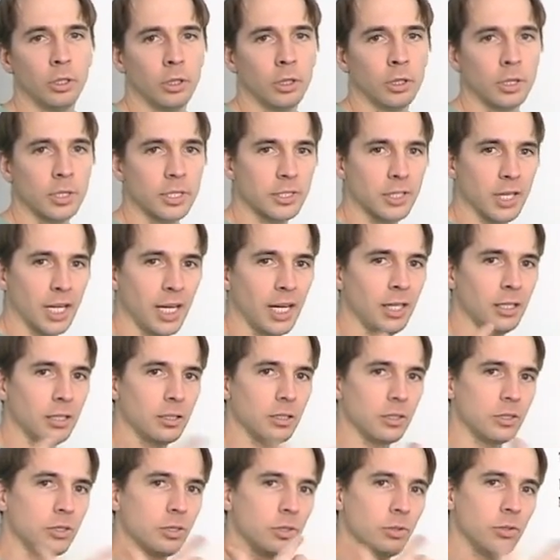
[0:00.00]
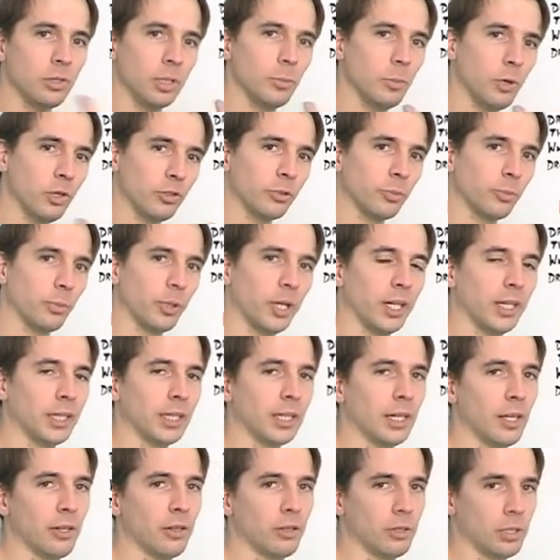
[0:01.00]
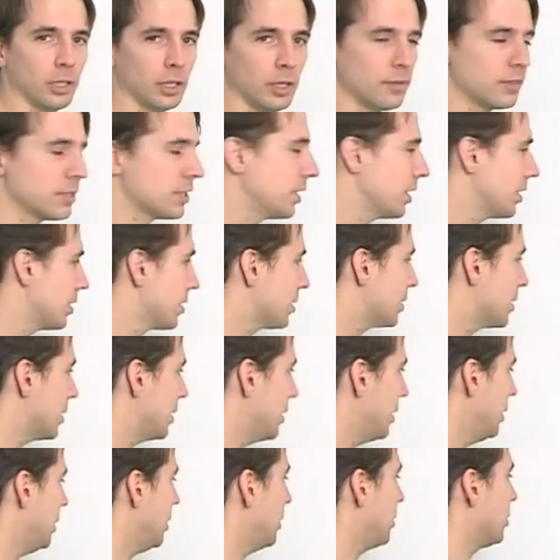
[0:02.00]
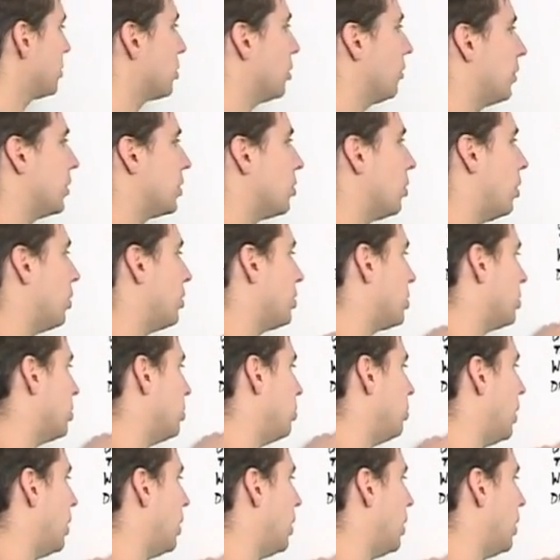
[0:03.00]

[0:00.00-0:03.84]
Because the 8 and the 2, they multiply together to give 16. So if I draw the 2